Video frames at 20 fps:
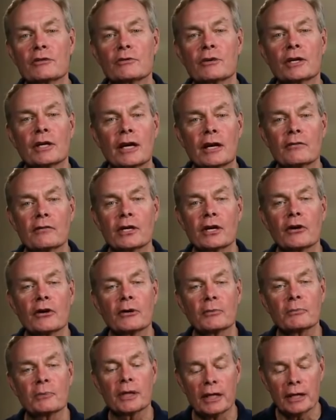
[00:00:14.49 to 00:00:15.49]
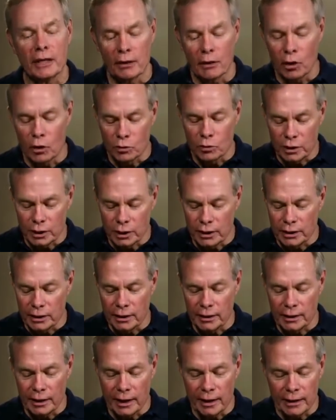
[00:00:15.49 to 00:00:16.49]
We're going to have Kerry Pickett hosting
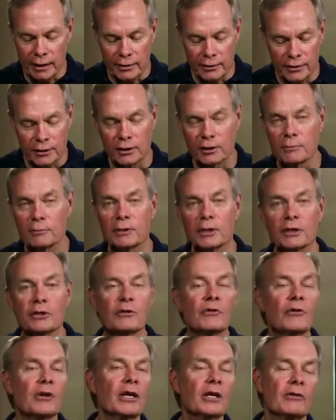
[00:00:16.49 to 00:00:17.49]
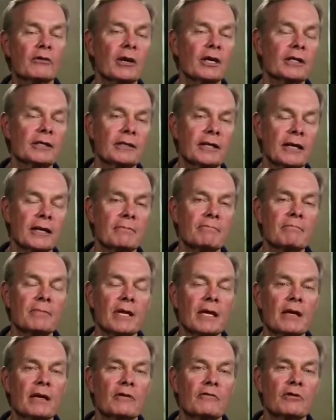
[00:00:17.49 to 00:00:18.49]
it, and it's going to be a great, great time.
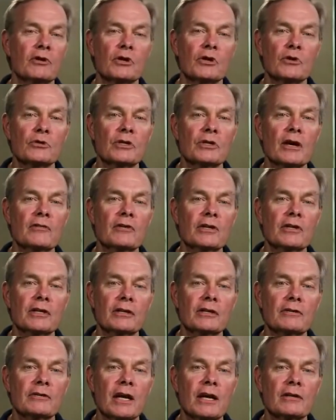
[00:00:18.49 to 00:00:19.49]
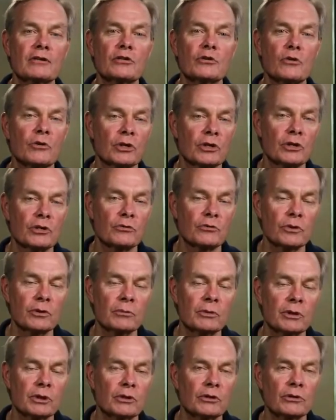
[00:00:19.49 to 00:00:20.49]
For those of you that have not joined us,
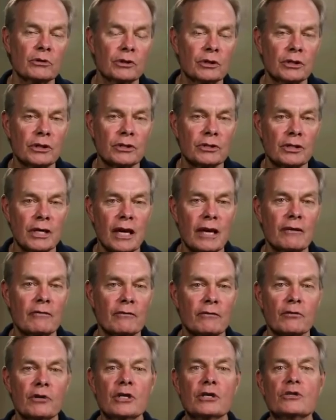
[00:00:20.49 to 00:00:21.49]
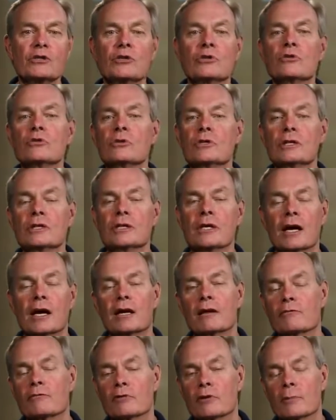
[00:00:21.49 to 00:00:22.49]
we've been doing this every Tuesday
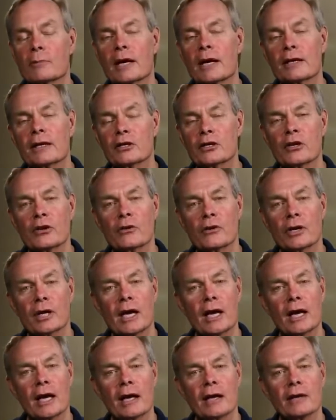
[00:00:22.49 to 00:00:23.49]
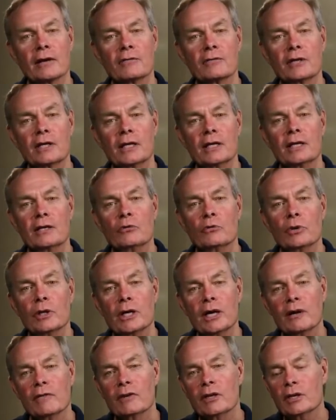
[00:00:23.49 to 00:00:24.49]
night for about a year and a half. We
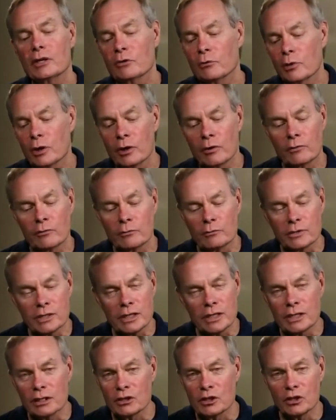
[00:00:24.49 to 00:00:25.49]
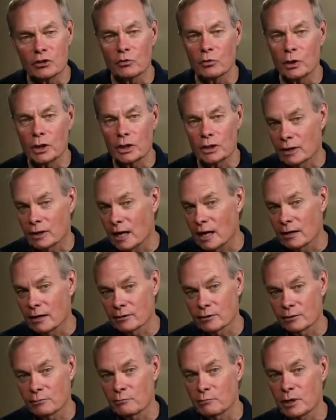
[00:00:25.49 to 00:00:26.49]
have anywhere from 10 to
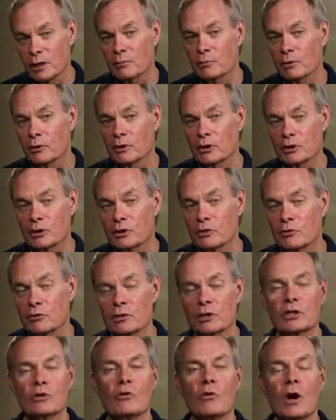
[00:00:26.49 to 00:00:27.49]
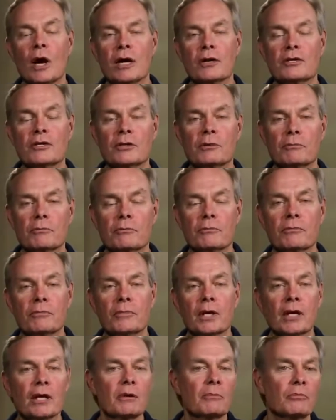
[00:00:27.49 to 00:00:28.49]
20,000 people that usually watch it
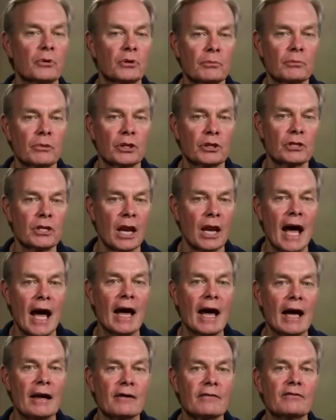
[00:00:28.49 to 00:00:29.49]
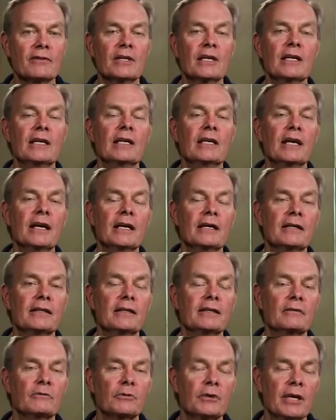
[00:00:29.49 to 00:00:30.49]
pretty much live. And
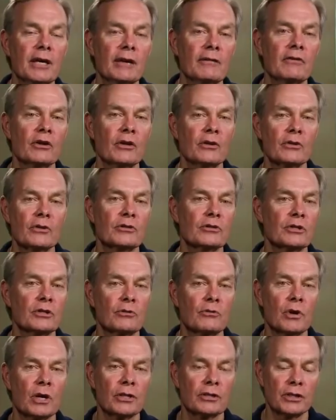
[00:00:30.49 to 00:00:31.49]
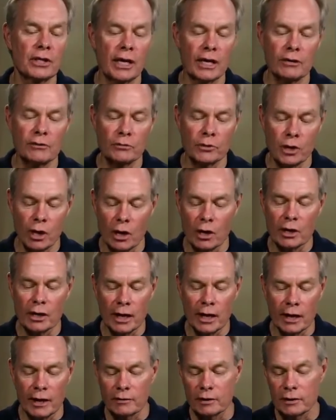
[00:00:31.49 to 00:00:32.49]
then we have others that watch it as we
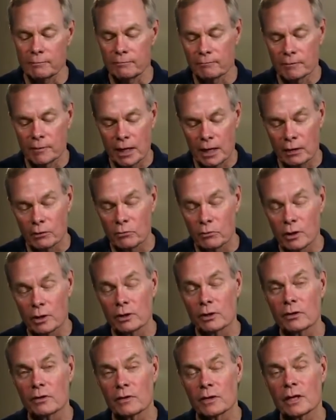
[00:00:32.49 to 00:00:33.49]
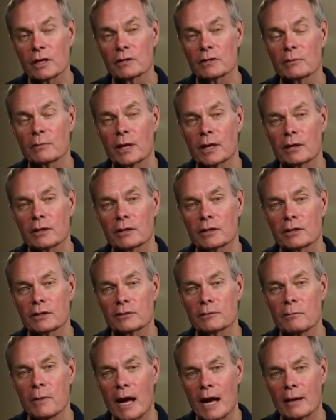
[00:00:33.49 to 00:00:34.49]
archive it. And one of the things about
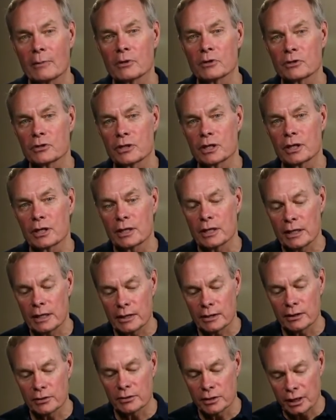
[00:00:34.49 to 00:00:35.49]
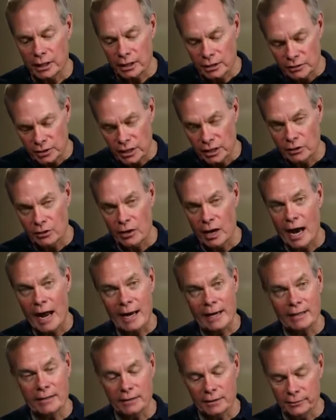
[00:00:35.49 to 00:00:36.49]
this Bible study is that it's
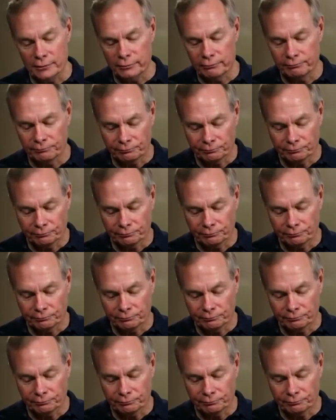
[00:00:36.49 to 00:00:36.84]
interactive.